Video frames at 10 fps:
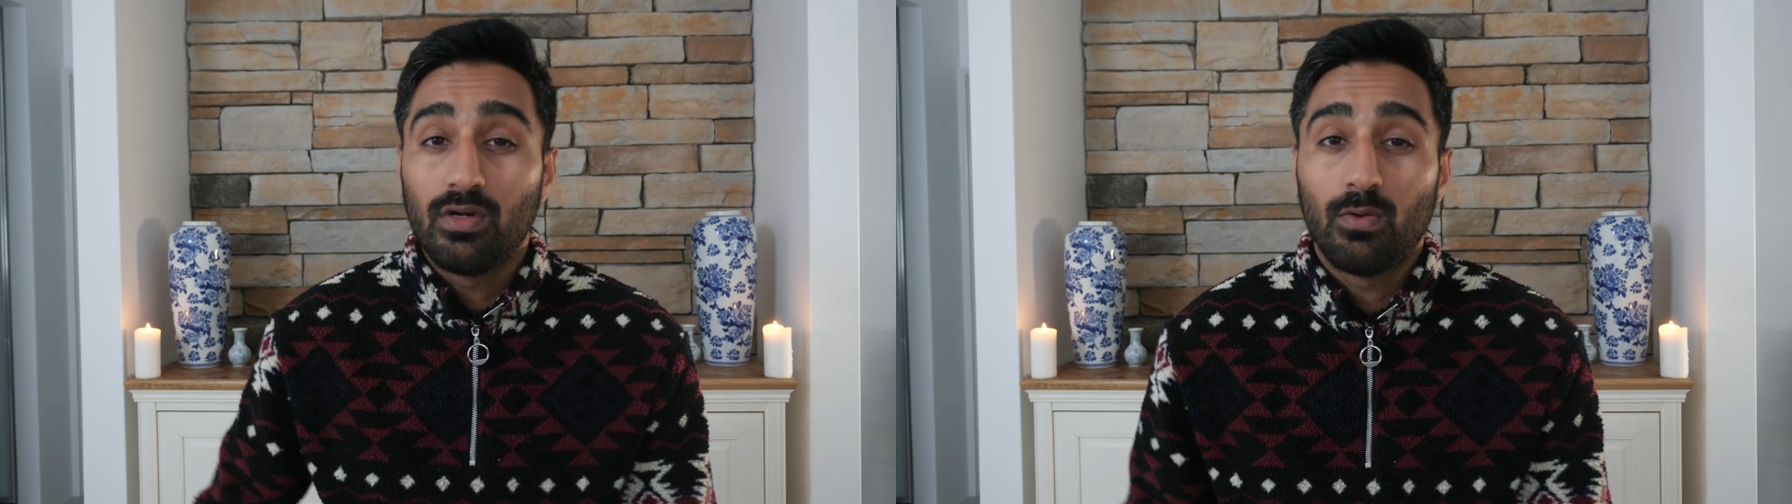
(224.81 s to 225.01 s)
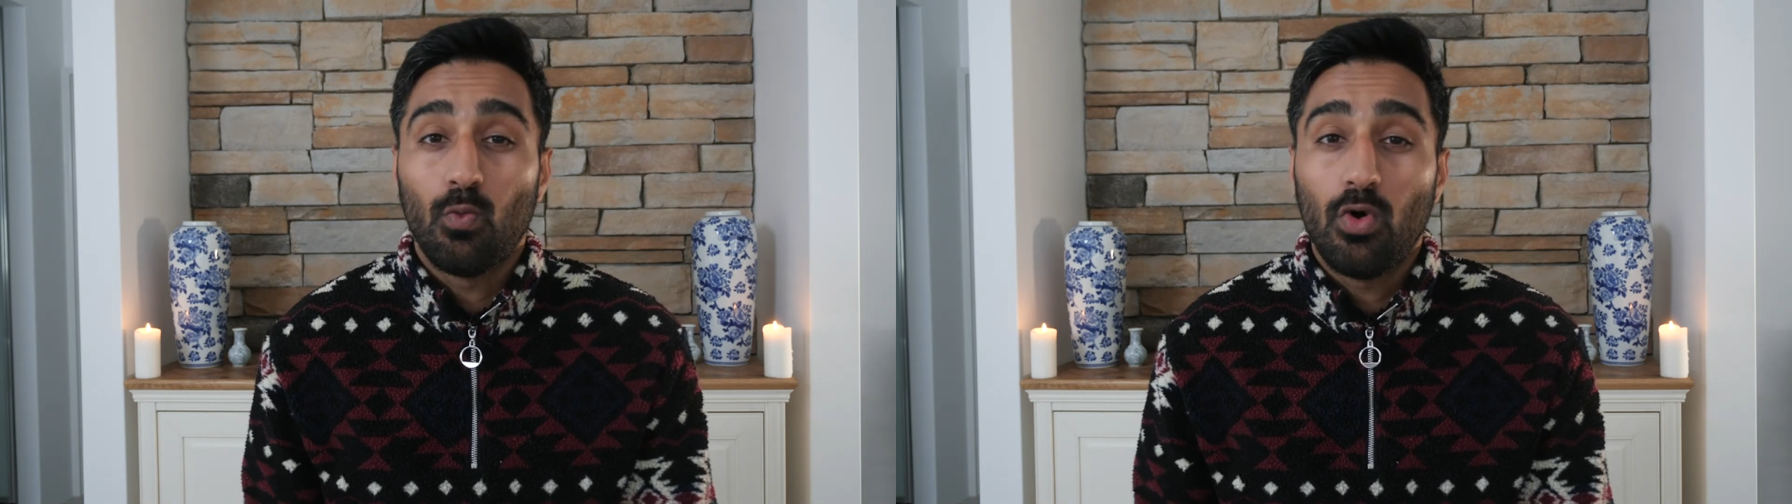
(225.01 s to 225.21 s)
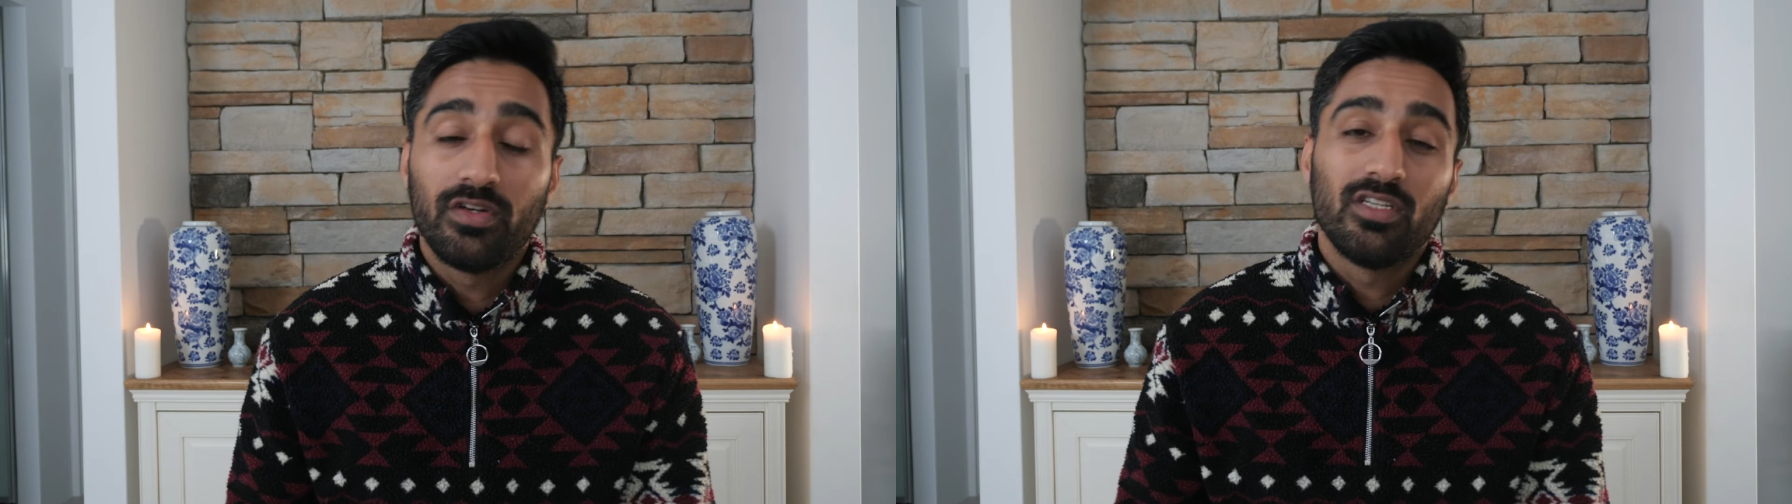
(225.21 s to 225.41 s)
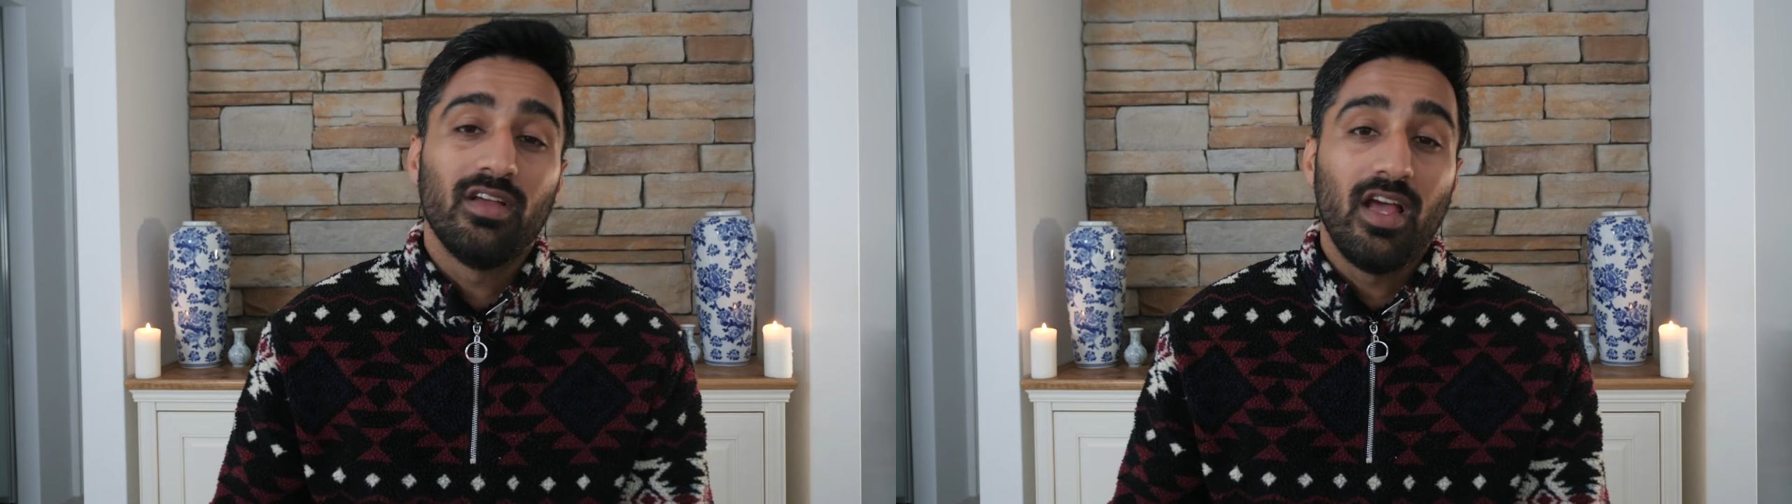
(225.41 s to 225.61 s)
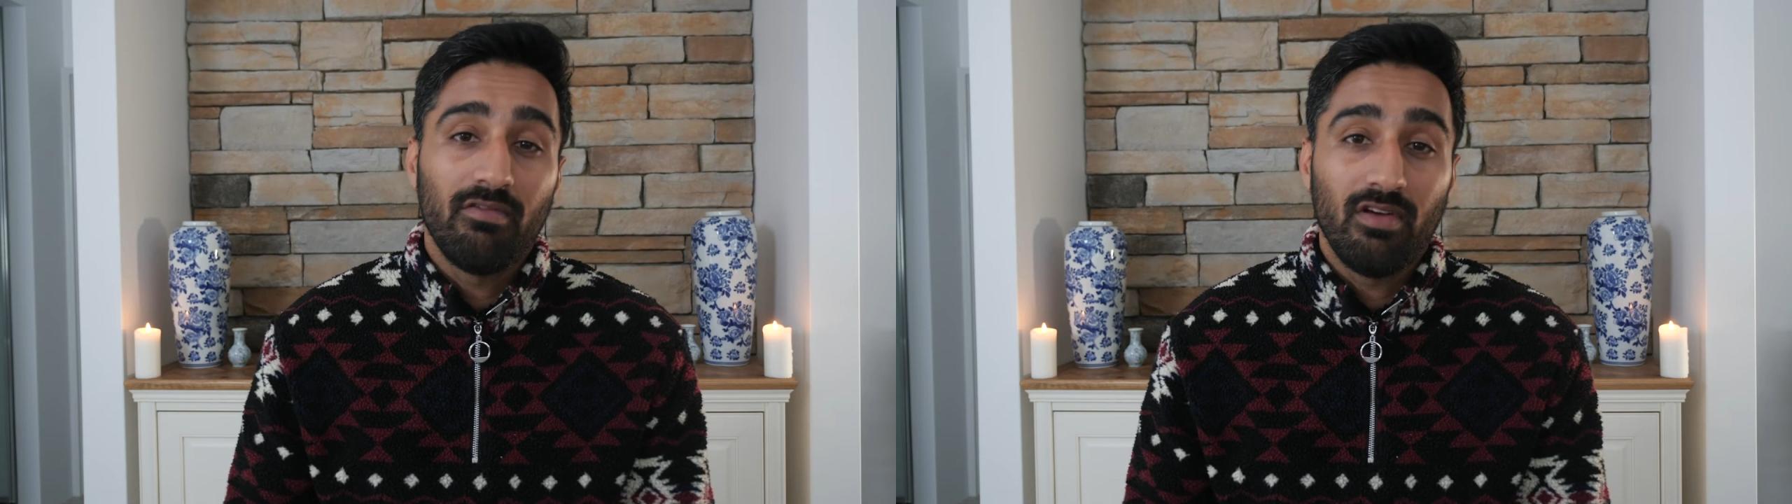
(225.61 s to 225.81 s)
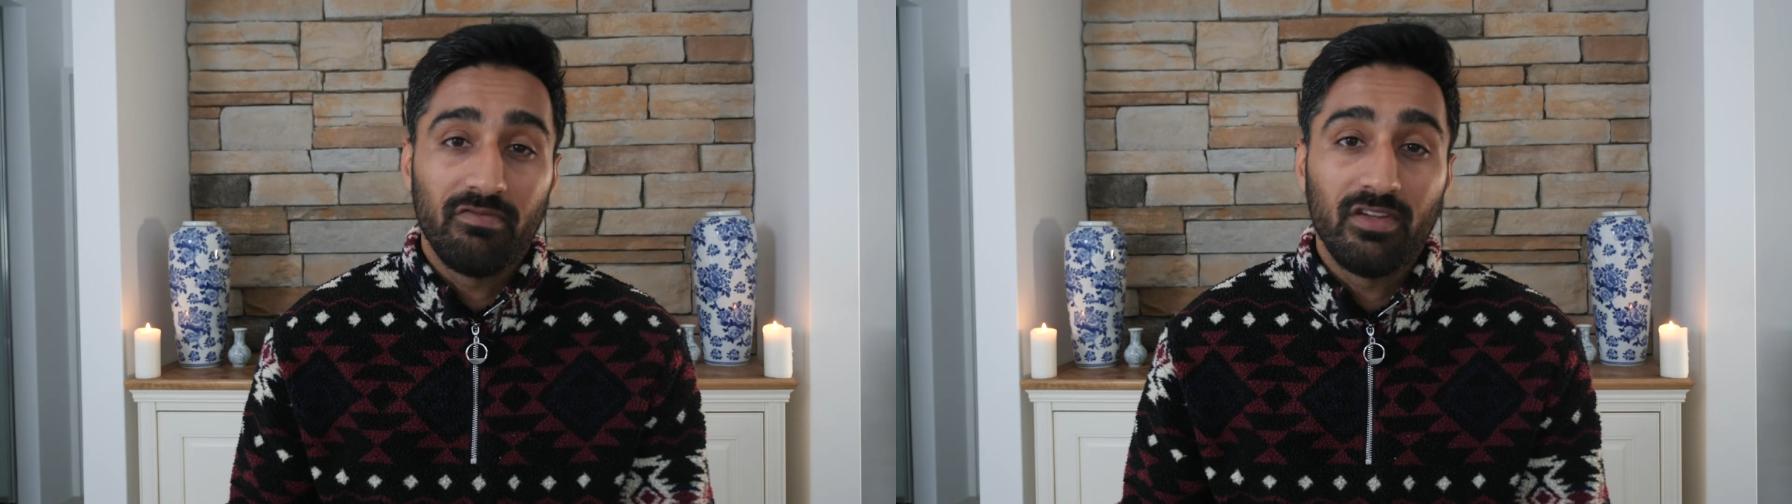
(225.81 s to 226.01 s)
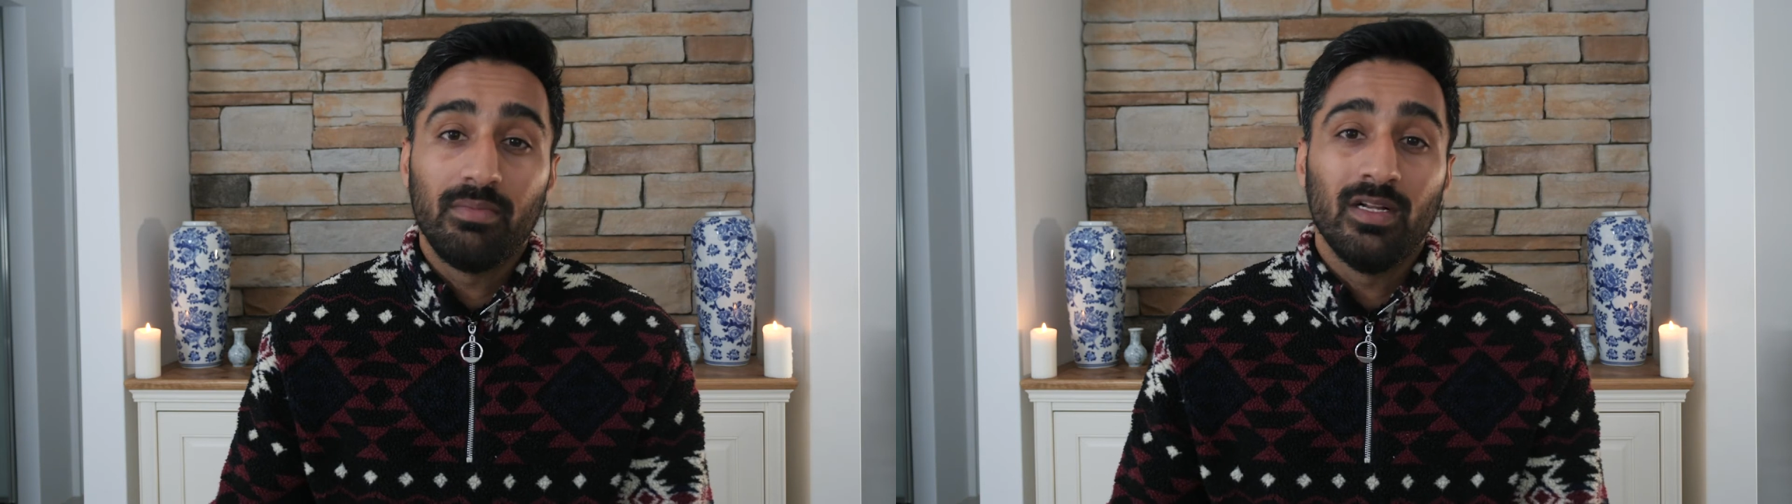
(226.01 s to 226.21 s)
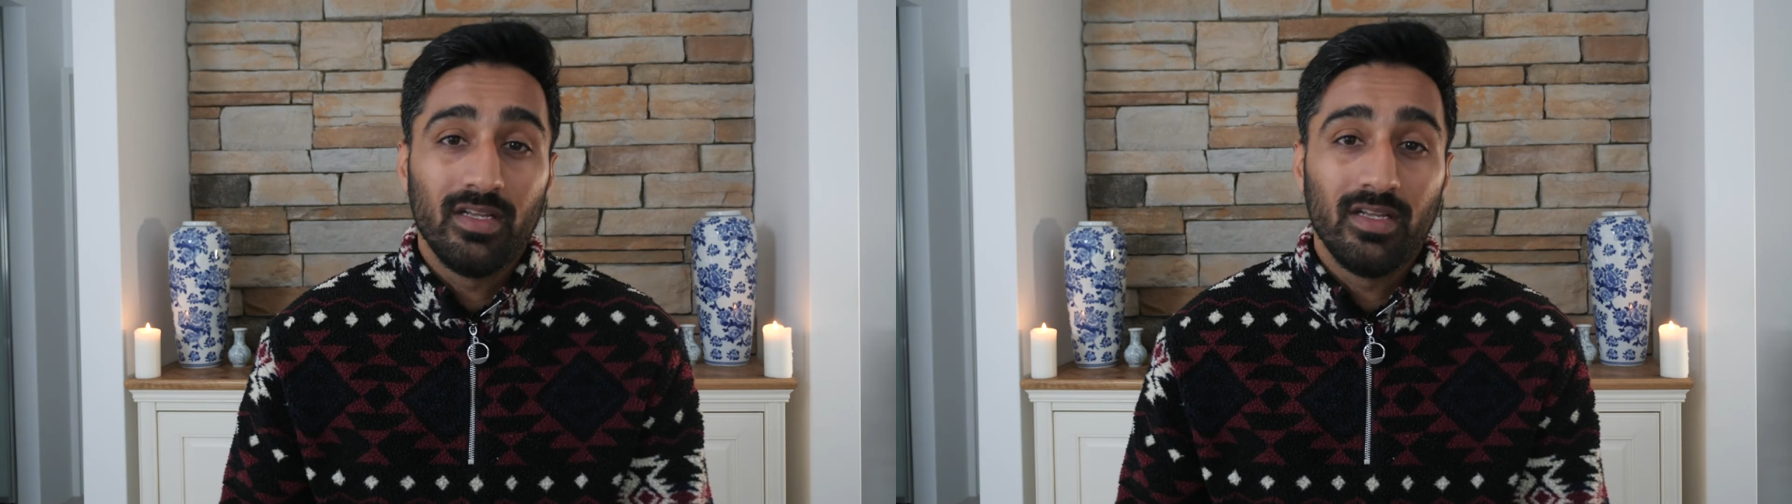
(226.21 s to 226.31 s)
not want to have a female